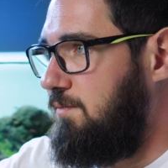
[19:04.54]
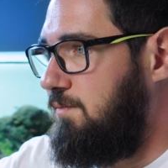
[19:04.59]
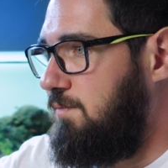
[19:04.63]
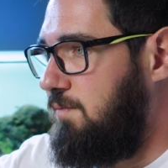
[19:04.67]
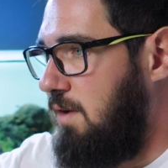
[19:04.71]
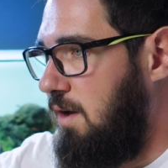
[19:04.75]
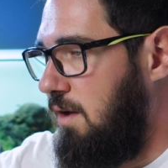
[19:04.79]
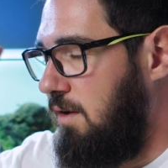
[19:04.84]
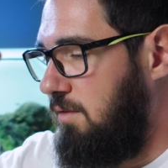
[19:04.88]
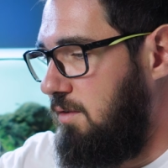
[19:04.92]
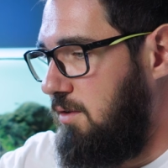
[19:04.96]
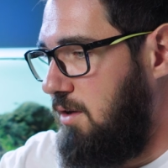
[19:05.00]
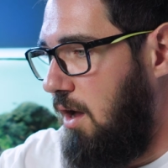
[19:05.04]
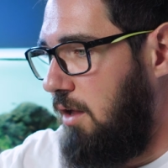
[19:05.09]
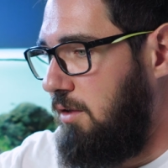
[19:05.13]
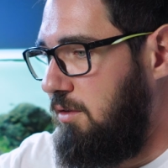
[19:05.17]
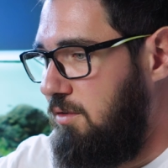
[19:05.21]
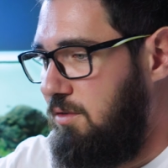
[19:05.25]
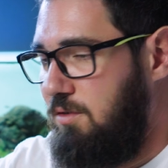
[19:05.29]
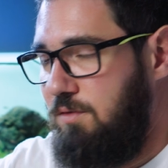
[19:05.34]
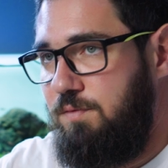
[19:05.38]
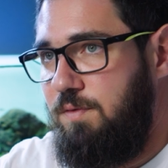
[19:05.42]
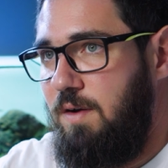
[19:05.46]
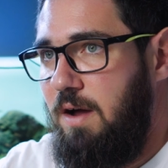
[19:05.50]
when I
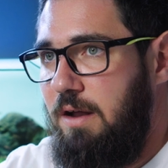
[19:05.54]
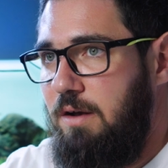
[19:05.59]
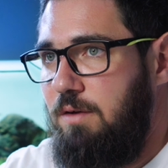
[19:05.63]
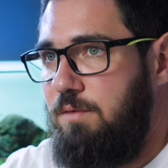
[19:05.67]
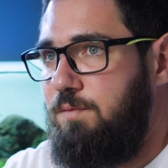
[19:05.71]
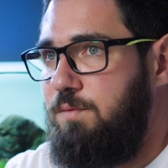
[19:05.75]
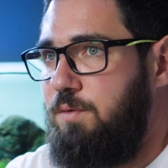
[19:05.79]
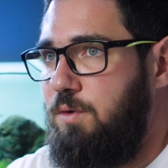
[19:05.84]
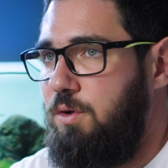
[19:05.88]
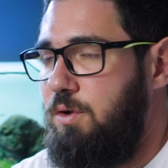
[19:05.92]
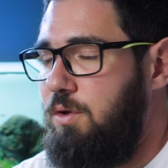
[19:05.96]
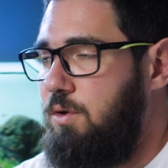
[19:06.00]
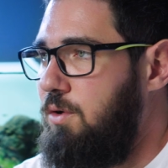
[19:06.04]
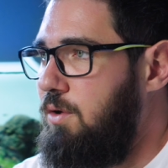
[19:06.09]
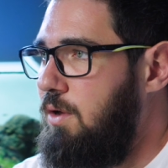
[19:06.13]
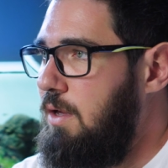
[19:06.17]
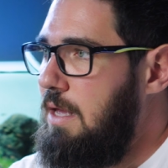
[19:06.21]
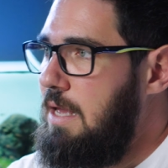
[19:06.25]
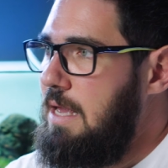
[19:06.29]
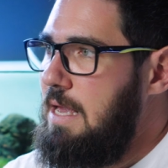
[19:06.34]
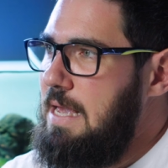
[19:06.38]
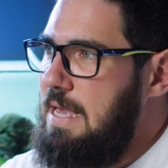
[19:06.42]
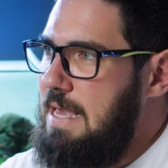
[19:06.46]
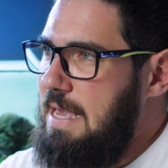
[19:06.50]
got the final photo,
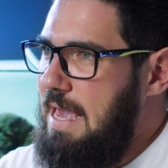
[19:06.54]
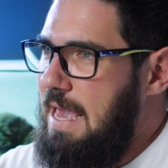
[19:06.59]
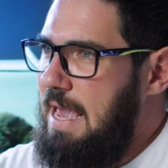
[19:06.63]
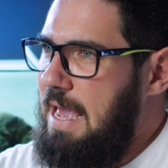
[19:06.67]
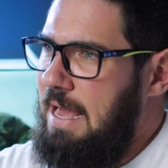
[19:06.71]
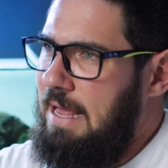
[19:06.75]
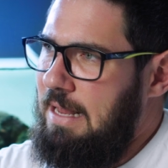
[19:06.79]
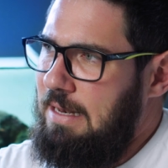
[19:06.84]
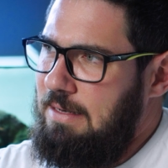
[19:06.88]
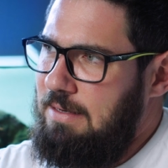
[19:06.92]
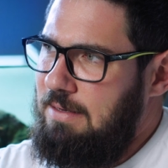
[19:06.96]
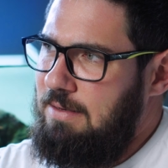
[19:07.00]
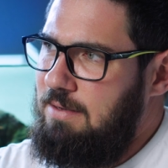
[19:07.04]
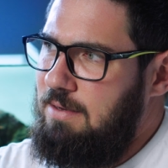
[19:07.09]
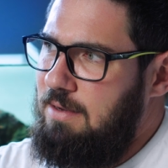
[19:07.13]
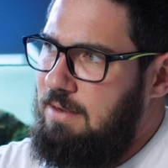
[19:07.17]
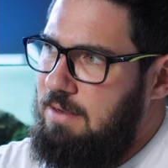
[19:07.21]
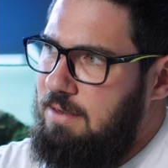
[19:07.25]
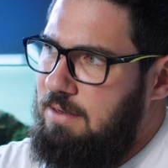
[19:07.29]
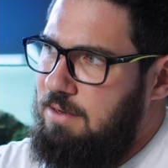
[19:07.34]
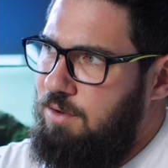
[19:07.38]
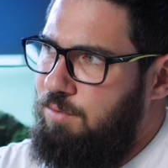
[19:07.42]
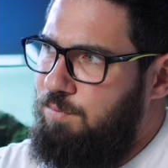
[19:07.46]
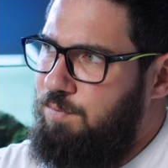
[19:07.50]
and
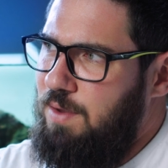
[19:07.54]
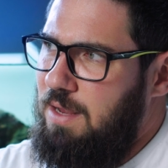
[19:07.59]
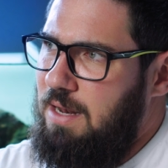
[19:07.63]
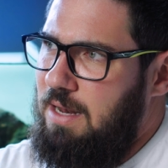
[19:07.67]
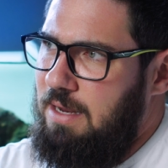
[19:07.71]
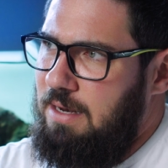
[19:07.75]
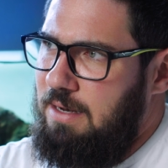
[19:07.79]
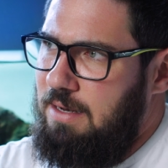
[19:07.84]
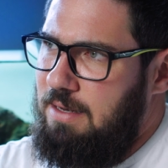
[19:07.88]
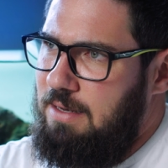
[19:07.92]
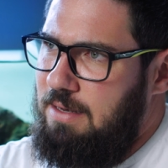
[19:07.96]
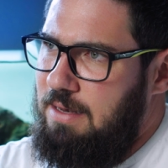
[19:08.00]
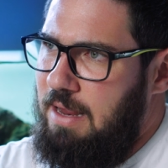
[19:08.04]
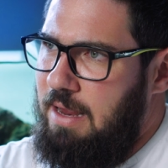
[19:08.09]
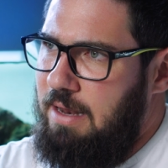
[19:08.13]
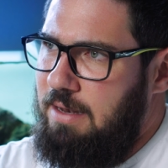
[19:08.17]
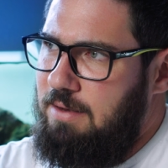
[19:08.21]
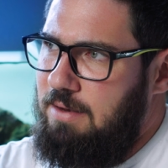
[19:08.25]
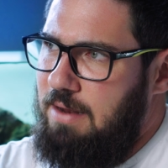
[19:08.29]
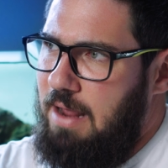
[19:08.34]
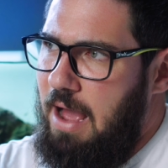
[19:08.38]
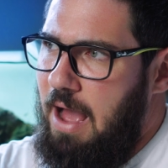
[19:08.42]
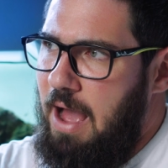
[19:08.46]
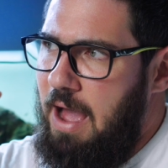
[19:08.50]
the feeling that
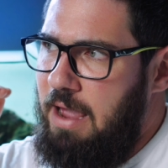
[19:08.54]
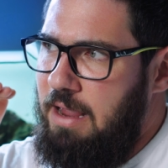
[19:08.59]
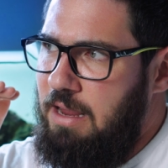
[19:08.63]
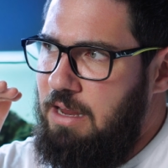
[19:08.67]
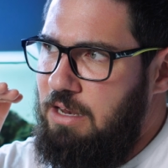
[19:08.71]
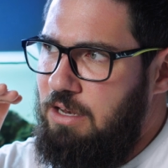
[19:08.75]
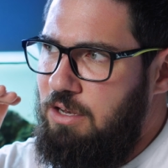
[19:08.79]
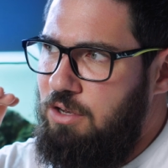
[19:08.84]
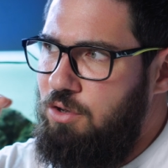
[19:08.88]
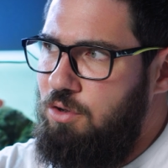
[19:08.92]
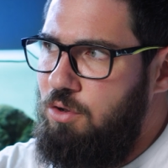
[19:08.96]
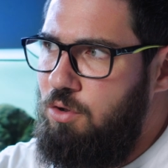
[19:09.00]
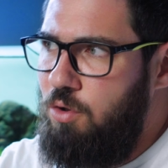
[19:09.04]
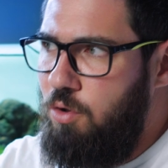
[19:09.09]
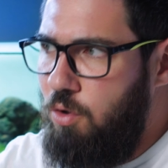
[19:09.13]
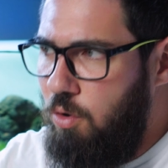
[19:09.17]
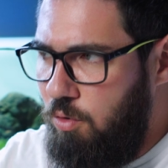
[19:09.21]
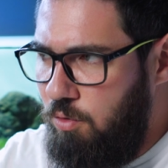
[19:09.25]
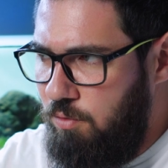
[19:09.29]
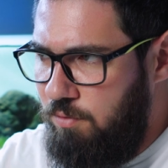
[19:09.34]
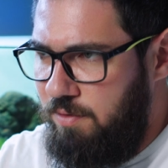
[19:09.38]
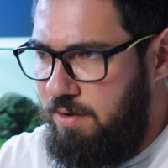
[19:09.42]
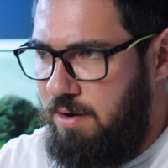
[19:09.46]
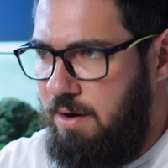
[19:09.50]
I
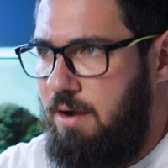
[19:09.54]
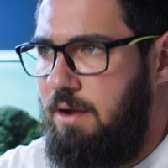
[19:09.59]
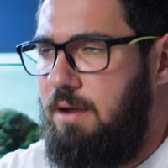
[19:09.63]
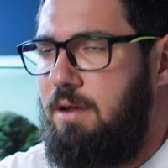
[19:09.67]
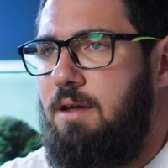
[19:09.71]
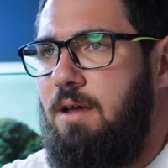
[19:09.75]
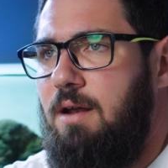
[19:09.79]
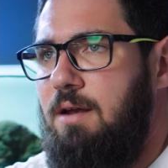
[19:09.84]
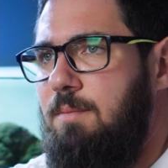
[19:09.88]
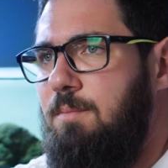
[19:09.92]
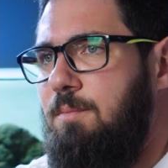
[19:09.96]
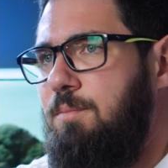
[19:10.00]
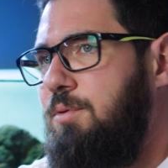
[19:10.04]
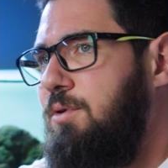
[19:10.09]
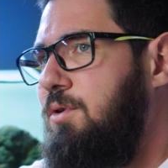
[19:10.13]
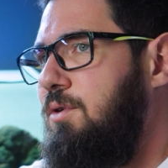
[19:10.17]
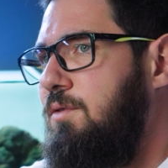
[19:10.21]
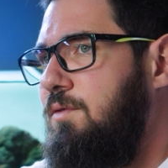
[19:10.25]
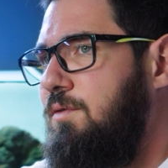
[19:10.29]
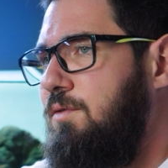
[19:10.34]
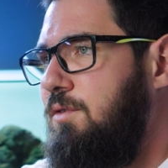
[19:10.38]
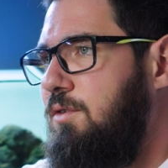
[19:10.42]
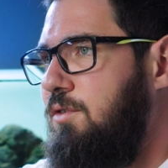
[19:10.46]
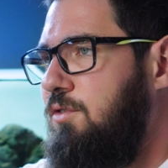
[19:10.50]
know where I can
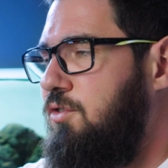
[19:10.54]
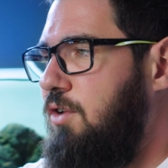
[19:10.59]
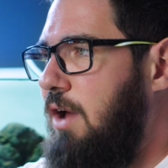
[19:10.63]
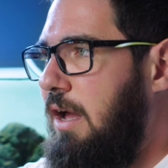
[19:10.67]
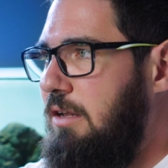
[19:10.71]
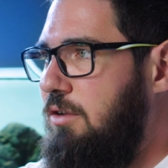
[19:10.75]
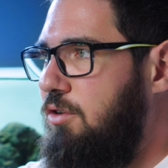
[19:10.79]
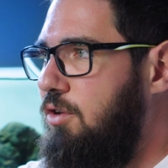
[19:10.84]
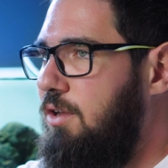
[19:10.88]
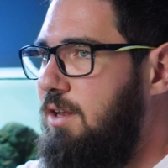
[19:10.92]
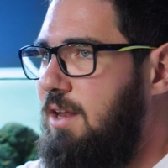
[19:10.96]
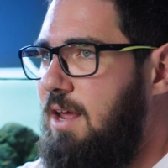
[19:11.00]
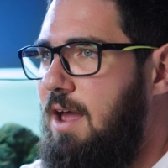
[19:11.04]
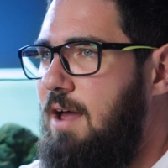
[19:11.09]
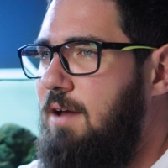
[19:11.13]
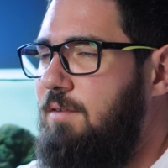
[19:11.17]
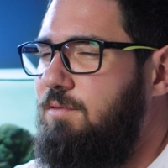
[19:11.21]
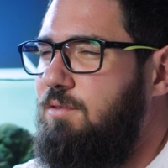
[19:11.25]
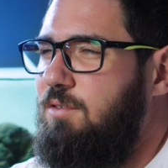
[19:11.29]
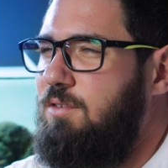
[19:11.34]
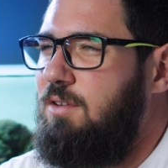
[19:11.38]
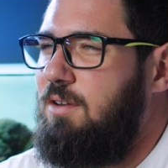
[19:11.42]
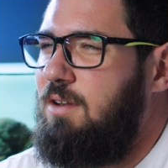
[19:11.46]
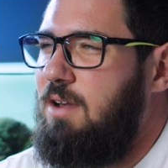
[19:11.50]
improve. So I don't
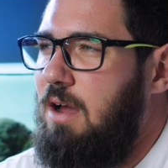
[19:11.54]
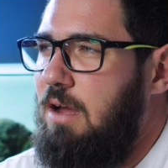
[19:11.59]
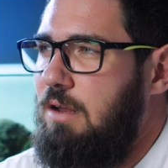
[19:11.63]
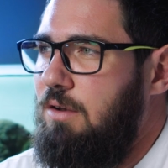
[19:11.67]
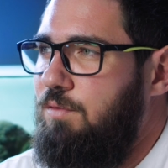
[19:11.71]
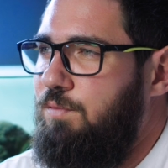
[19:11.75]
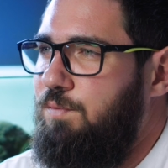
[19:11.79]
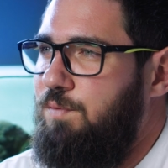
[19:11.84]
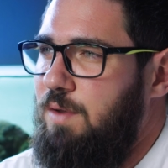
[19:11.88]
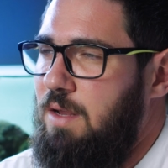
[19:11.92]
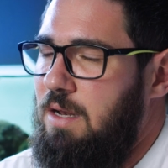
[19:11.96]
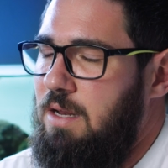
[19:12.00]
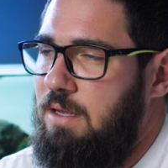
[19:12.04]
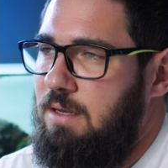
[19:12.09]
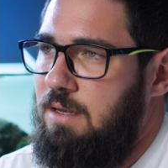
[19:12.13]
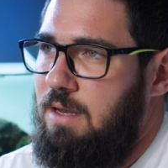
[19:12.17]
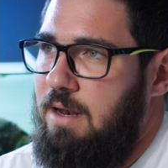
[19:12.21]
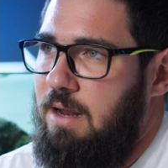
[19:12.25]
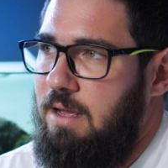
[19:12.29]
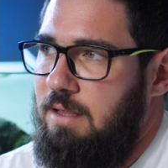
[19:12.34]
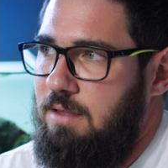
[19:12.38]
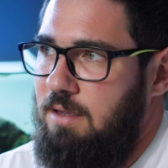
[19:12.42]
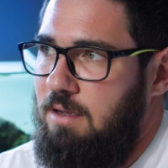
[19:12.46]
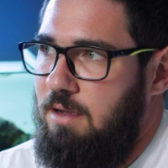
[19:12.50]
have the kind of feeling that
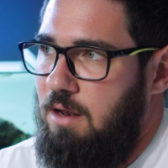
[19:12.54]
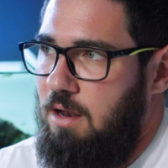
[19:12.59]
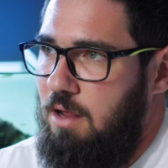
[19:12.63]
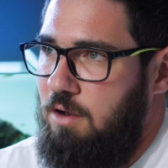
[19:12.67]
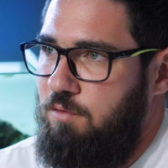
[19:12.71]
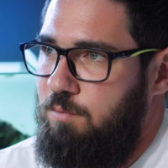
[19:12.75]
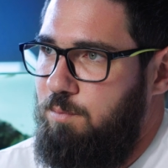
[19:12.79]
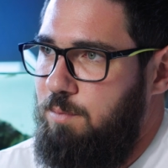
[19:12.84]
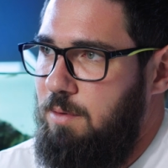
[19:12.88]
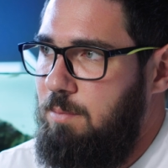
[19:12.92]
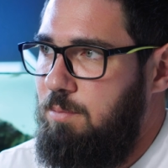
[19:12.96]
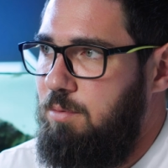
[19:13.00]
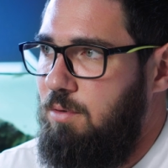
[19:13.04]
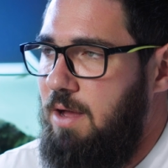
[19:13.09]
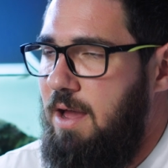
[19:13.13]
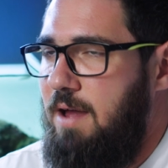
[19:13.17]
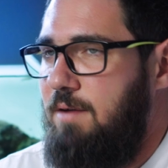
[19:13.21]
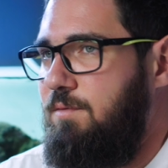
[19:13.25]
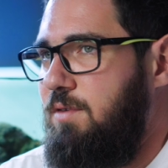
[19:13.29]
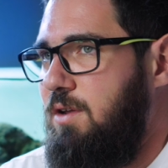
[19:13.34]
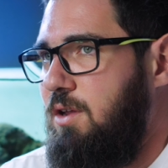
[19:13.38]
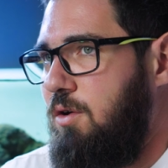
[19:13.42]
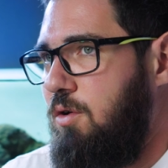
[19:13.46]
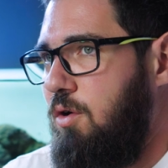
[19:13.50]
I think a lot of people have
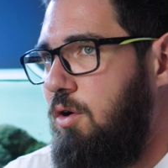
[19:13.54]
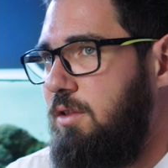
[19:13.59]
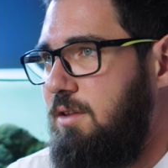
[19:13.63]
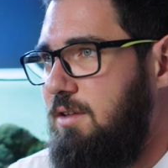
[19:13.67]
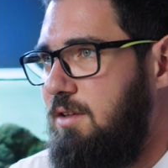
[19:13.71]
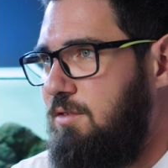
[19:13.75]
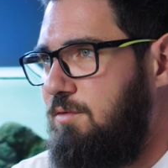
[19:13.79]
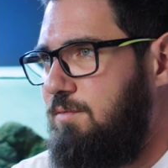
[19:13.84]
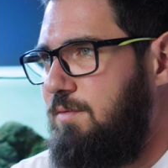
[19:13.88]
with the contest,